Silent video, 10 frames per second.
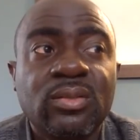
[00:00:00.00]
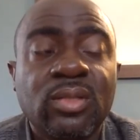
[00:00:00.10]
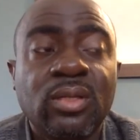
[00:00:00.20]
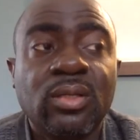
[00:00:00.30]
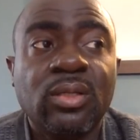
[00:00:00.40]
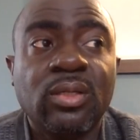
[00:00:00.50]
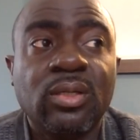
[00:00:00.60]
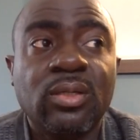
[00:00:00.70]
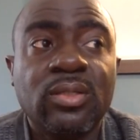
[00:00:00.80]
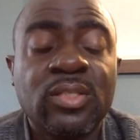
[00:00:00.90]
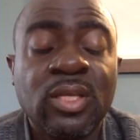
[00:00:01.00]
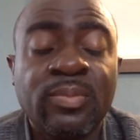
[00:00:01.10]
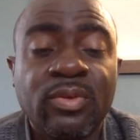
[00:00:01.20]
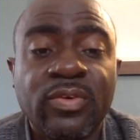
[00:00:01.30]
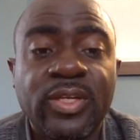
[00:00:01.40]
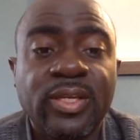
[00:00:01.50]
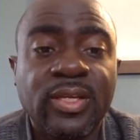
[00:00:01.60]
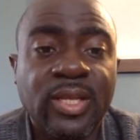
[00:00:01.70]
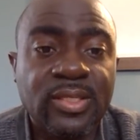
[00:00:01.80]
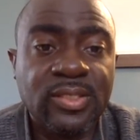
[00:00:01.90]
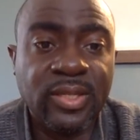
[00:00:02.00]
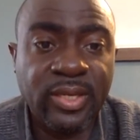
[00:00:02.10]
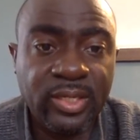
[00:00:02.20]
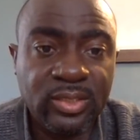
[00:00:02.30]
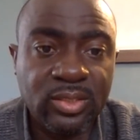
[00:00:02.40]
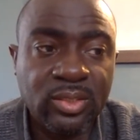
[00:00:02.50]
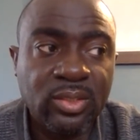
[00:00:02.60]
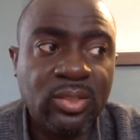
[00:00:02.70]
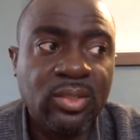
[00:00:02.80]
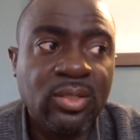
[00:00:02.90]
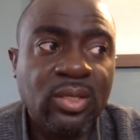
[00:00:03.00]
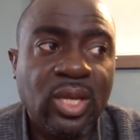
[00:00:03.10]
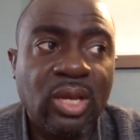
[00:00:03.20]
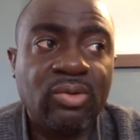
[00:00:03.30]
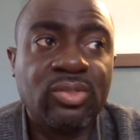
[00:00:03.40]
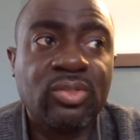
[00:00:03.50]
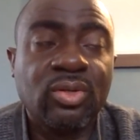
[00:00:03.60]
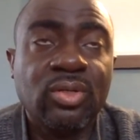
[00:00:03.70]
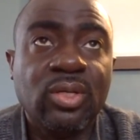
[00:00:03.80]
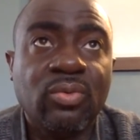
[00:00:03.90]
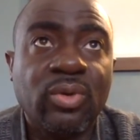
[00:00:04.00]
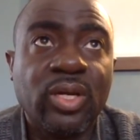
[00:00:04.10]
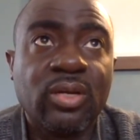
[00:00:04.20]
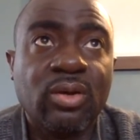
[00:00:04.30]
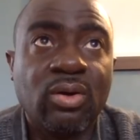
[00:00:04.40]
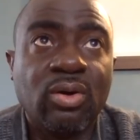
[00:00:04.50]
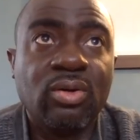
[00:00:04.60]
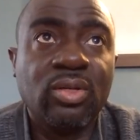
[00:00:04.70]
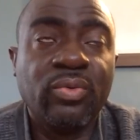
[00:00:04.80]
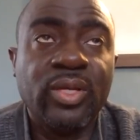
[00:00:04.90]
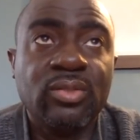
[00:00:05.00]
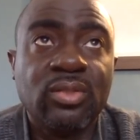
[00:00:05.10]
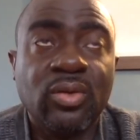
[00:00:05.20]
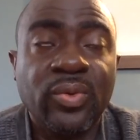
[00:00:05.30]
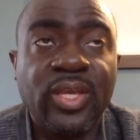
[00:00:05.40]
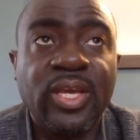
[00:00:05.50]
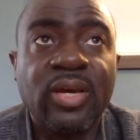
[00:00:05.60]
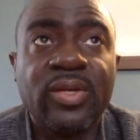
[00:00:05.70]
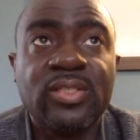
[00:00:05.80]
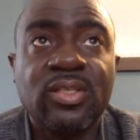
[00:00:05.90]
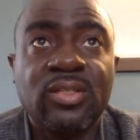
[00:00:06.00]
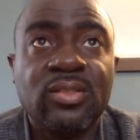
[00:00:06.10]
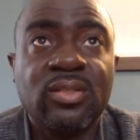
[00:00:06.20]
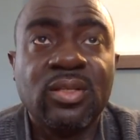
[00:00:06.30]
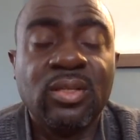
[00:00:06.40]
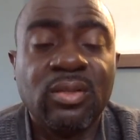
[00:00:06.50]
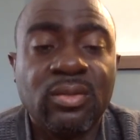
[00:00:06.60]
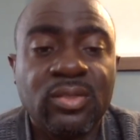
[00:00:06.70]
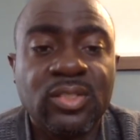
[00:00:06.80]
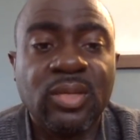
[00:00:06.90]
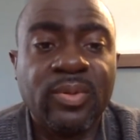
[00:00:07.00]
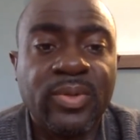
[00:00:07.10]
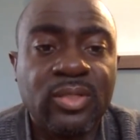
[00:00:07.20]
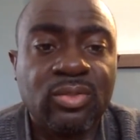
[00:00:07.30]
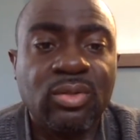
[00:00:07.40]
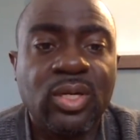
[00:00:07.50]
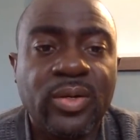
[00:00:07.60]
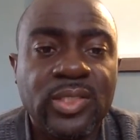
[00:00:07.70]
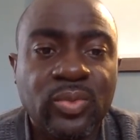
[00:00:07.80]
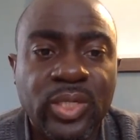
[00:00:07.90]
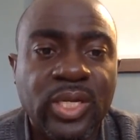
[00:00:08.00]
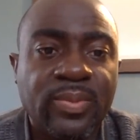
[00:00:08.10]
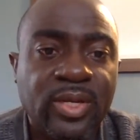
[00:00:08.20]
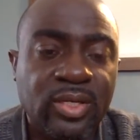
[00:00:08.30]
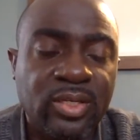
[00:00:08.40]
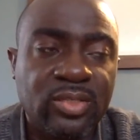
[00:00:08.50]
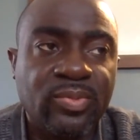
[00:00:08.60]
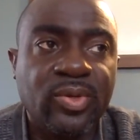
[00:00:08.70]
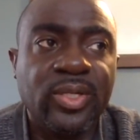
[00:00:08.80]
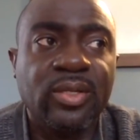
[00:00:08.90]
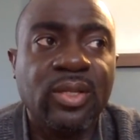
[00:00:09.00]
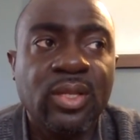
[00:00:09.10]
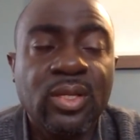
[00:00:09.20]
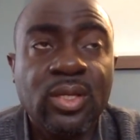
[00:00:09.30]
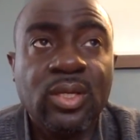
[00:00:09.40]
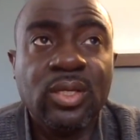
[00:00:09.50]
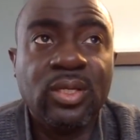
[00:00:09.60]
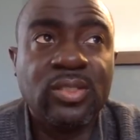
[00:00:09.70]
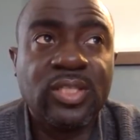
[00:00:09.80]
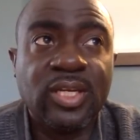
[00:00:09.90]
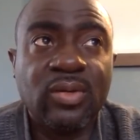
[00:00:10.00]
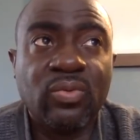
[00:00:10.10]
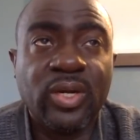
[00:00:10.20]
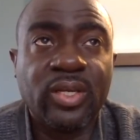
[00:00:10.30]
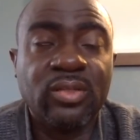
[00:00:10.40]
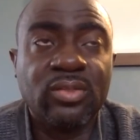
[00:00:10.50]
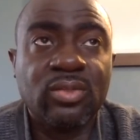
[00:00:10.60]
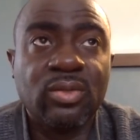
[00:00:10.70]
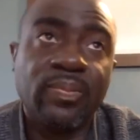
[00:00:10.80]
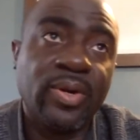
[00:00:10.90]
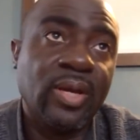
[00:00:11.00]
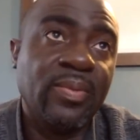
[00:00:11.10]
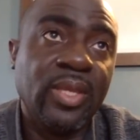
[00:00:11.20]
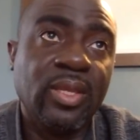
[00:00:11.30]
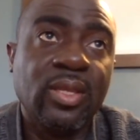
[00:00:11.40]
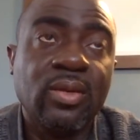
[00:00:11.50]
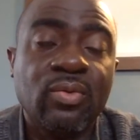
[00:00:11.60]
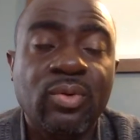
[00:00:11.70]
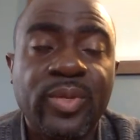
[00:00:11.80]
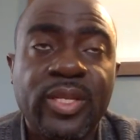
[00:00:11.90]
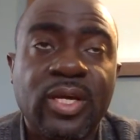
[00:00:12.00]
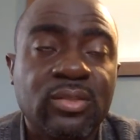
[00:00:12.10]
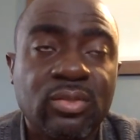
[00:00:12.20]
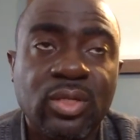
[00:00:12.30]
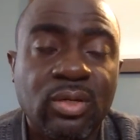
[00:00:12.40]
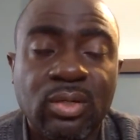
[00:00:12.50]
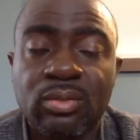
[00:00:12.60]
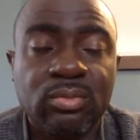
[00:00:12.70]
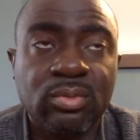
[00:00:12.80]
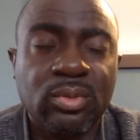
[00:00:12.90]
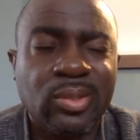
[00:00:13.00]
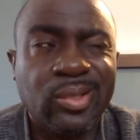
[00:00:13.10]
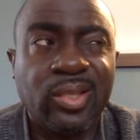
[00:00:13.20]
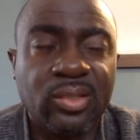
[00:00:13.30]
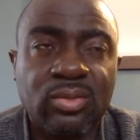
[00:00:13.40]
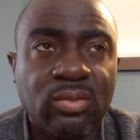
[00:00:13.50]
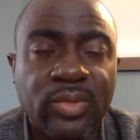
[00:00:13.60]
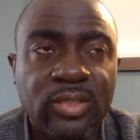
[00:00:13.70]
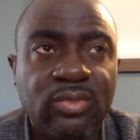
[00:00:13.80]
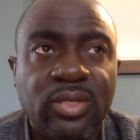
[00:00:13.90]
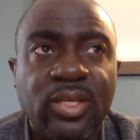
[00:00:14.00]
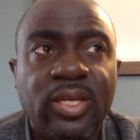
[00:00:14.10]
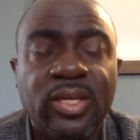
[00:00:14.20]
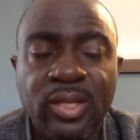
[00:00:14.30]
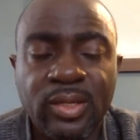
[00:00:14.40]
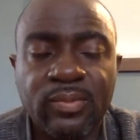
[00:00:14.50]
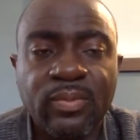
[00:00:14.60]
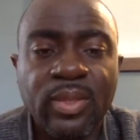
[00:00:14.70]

They slept over there last night. I was told they work all the way into the wee hours. They slept about 2 hours. Woke up early this morning. They started working. So probably will be done today. Or I think so. By today they are done.